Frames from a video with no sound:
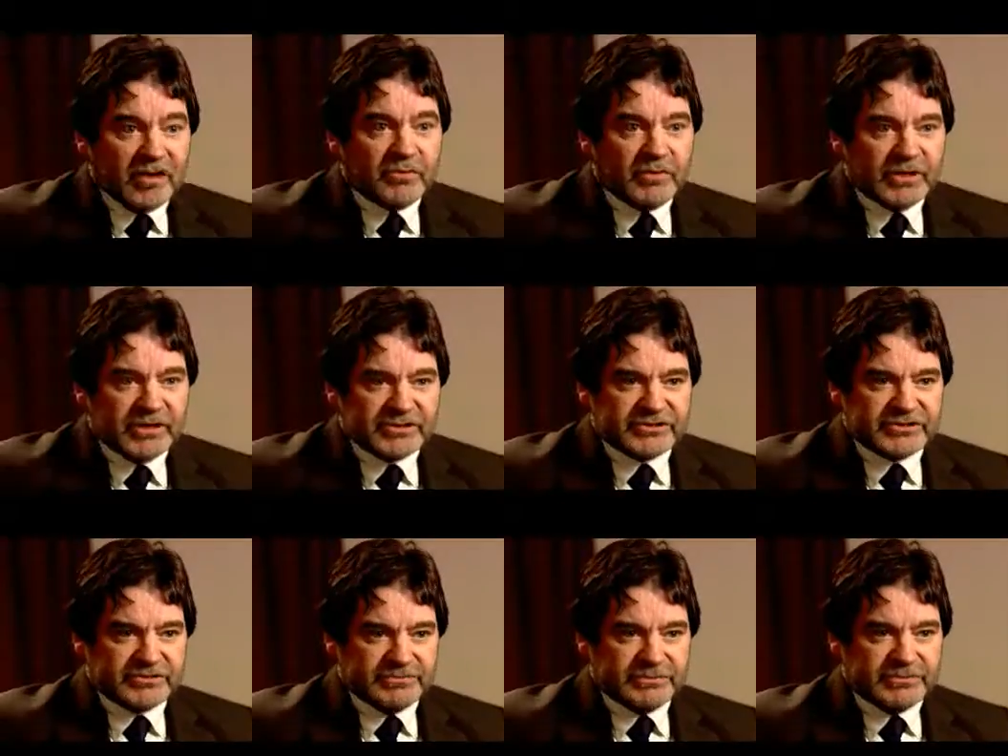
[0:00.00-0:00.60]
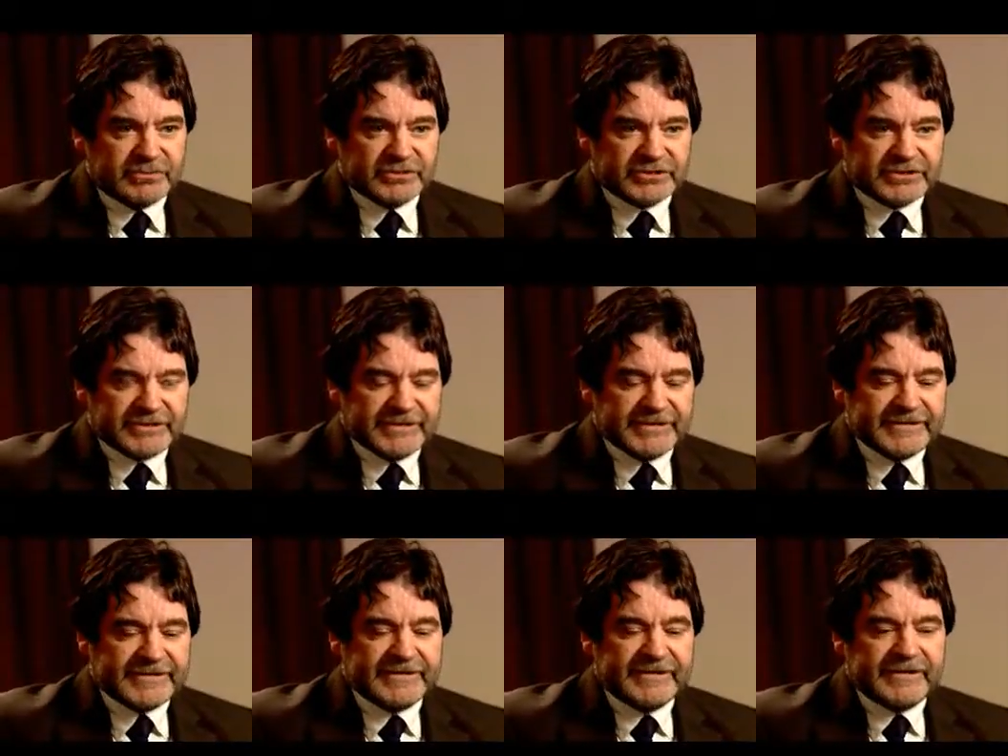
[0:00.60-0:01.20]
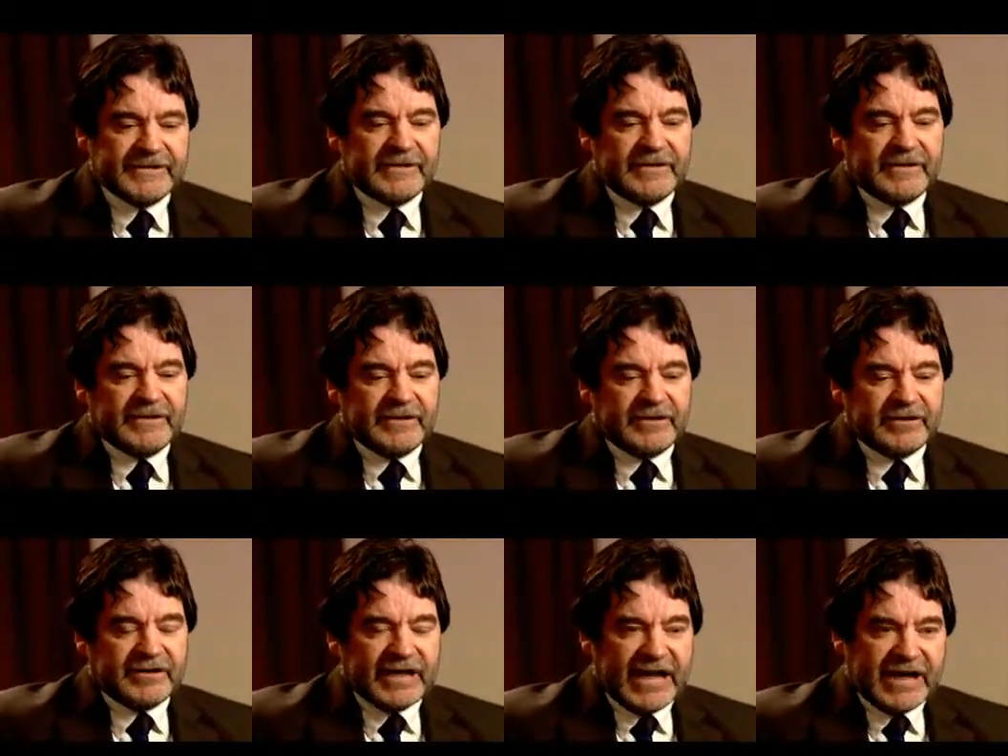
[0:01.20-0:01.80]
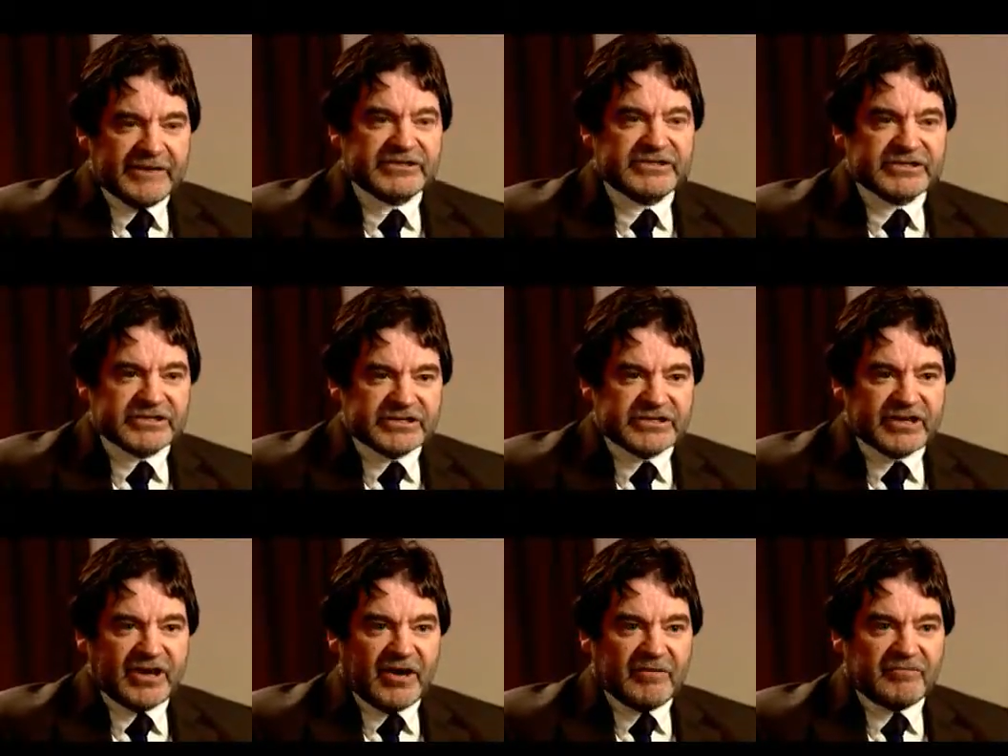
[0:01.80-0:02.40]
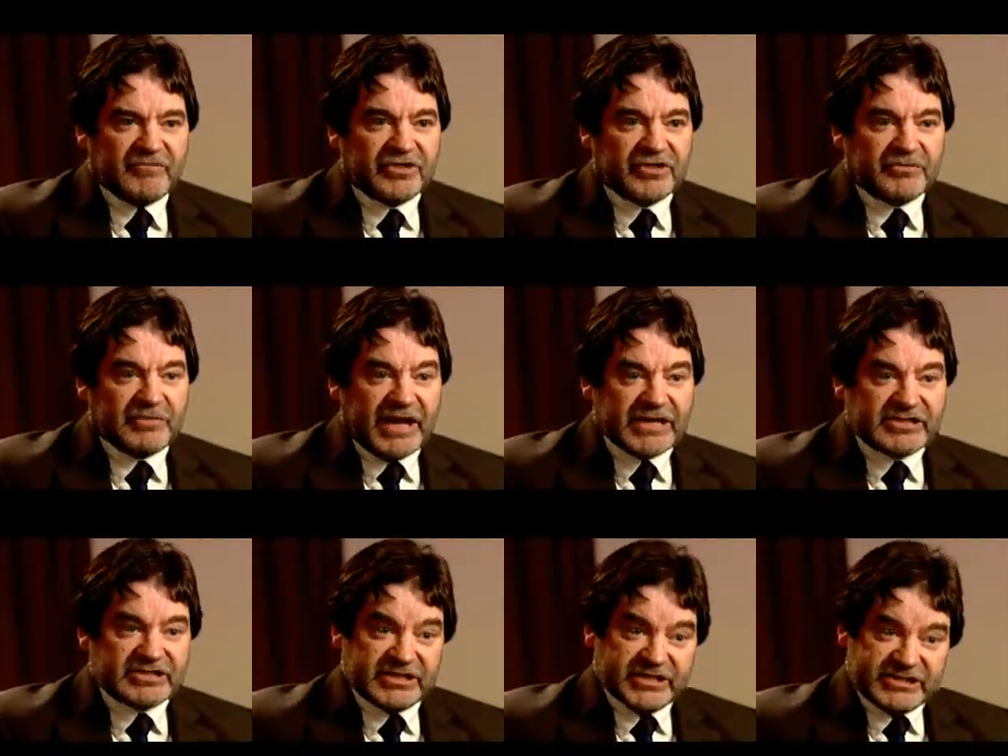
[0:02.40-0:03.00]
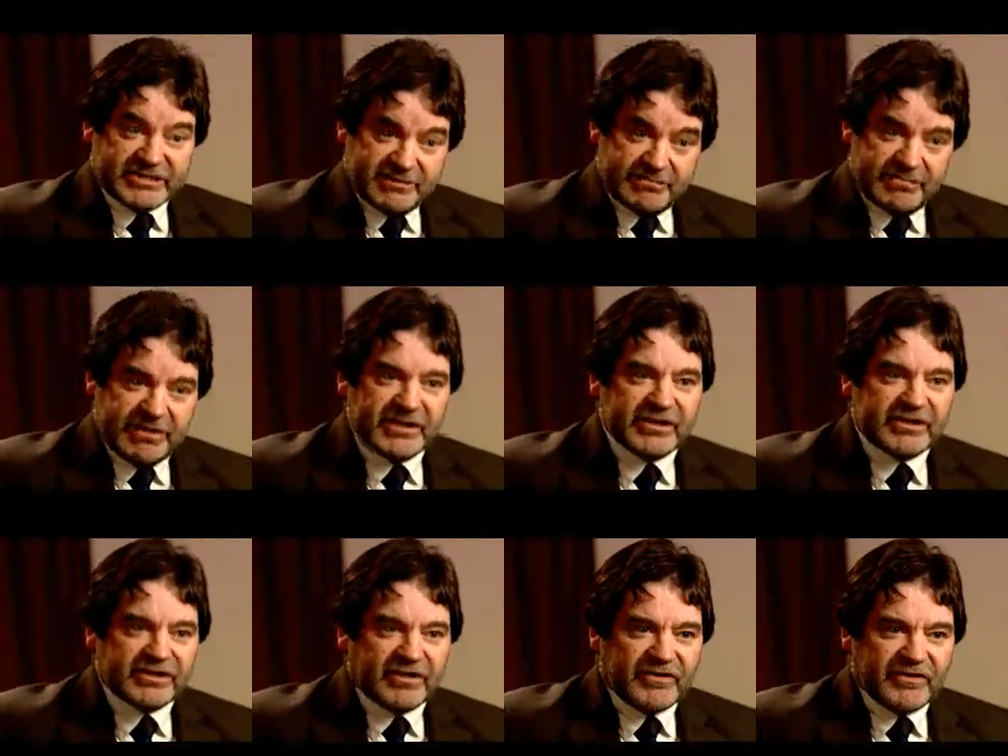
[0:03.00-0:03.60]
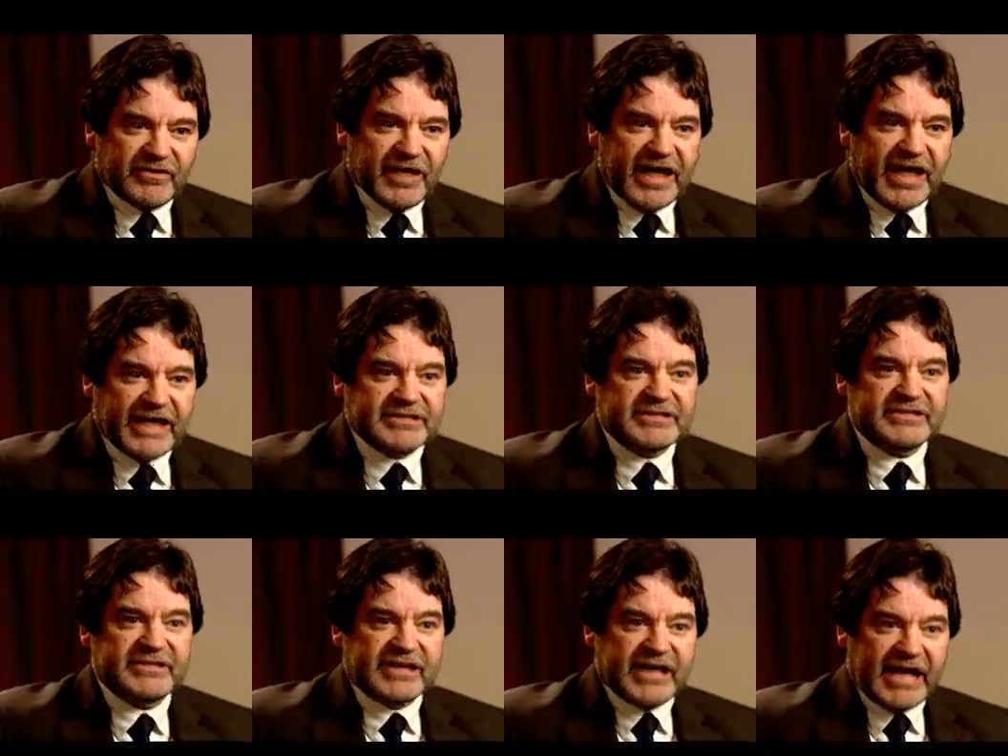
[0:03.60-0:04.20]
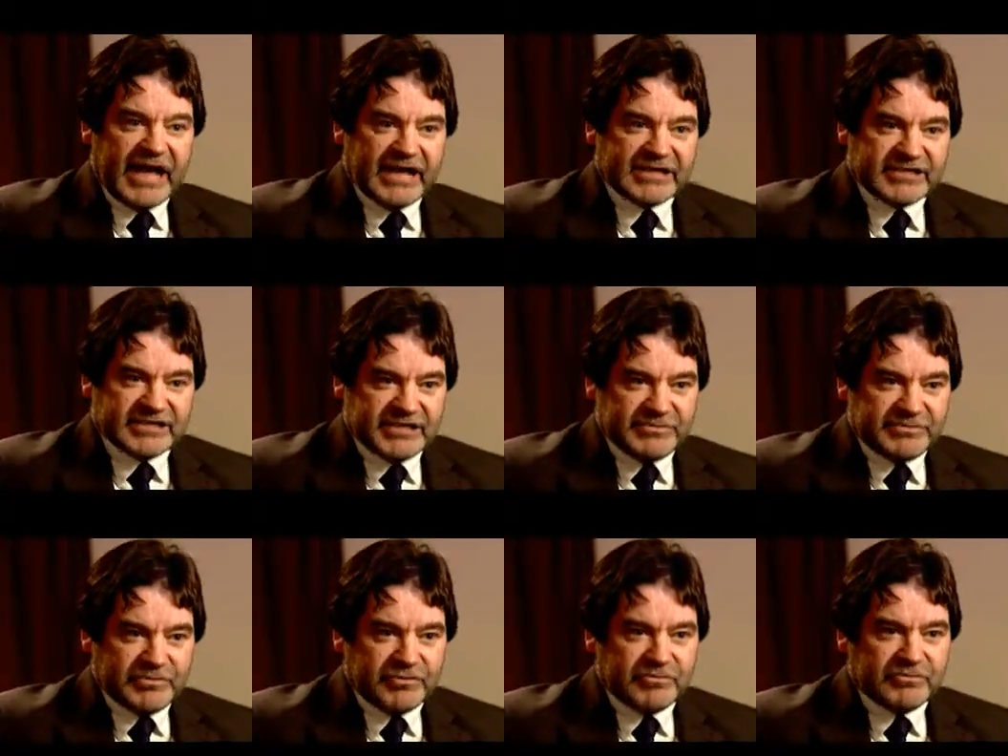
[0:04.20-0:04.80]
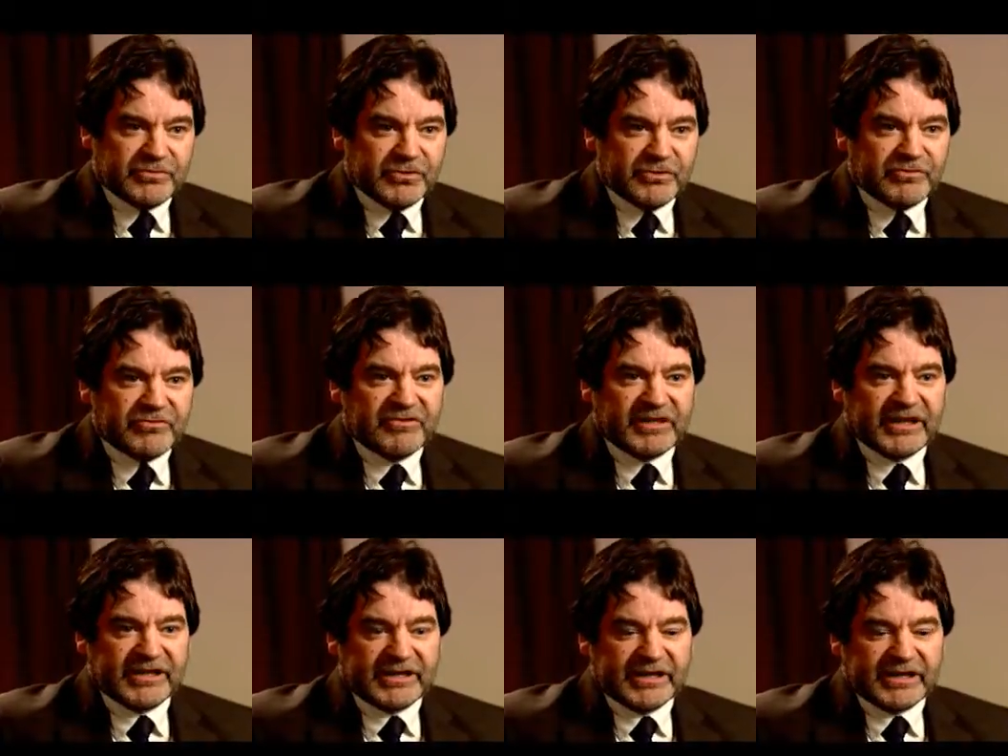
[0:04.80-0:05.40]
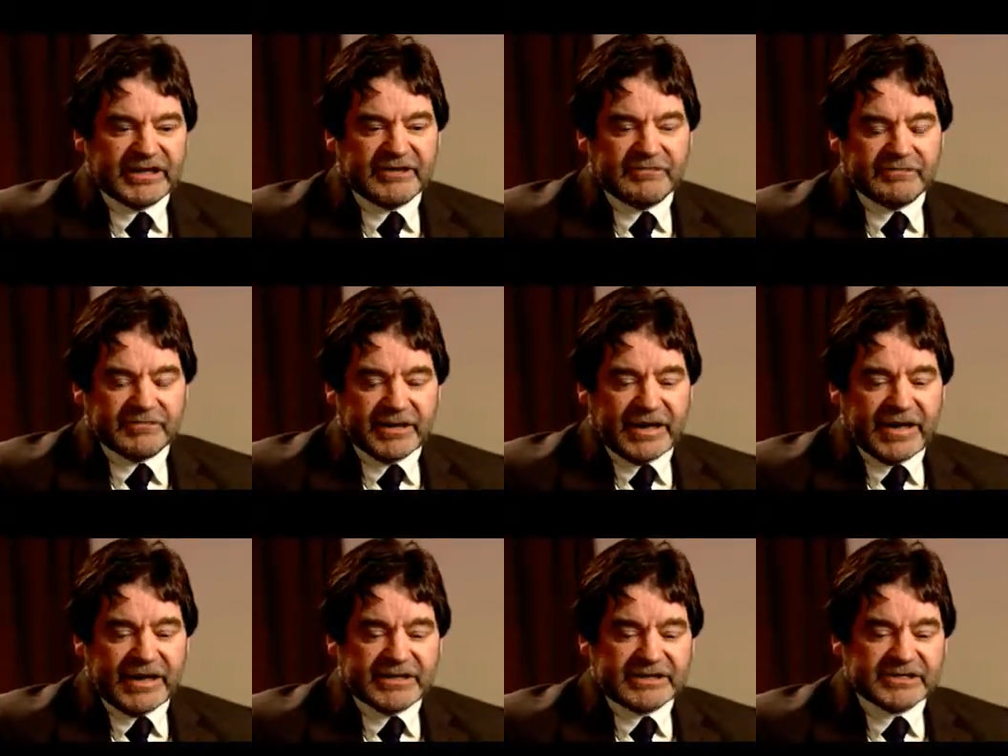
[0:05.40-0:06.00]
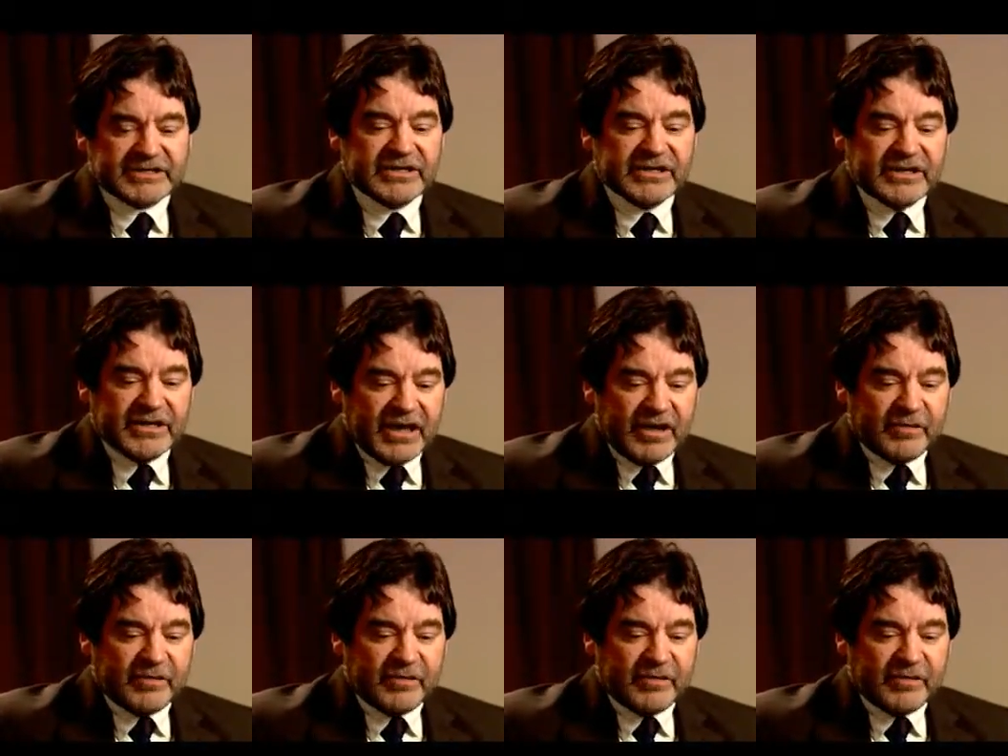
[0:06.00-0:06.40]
are well supported. Now is the time for them actually to build on that, actually put more funding in place,